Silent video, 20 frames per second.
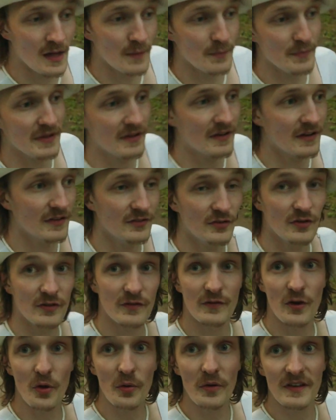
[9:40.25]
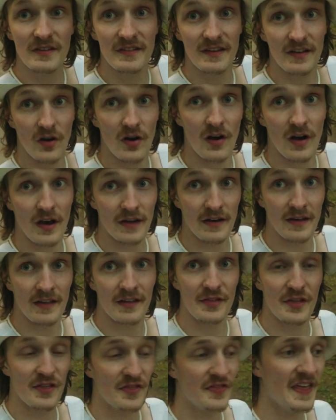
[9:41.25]
Because you're focusing on
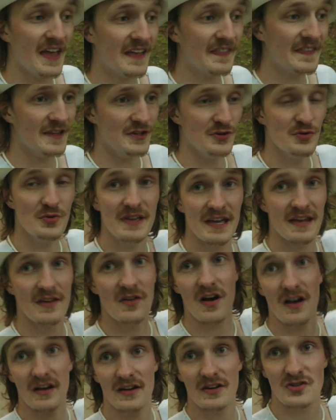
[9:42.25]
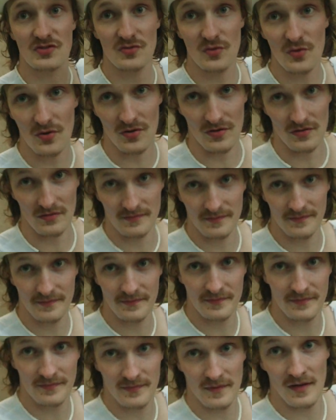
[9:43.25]
the thing that you cannot control.
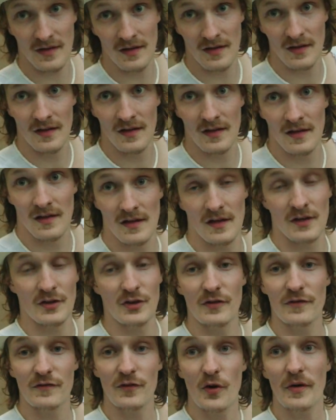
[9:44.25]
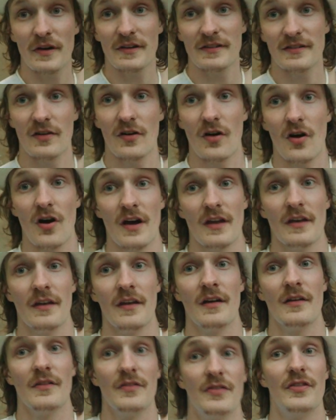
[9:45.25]
You're focusing
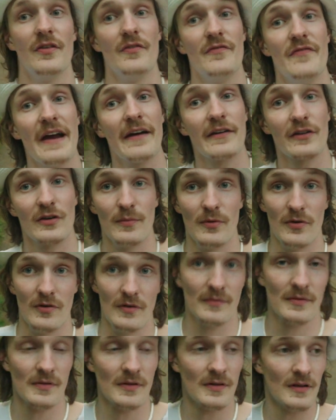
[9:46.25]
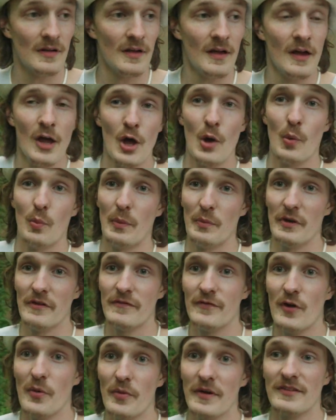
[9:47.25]
on the variable. When we
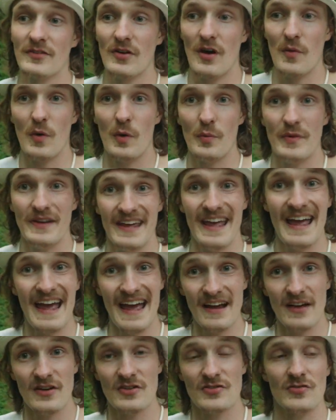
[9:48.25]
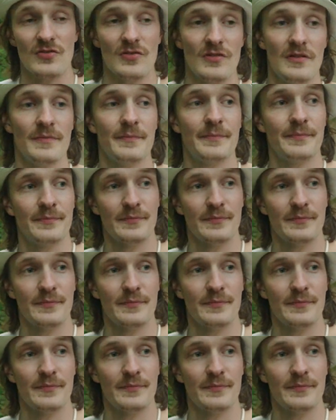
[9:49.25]
focus on what we can control,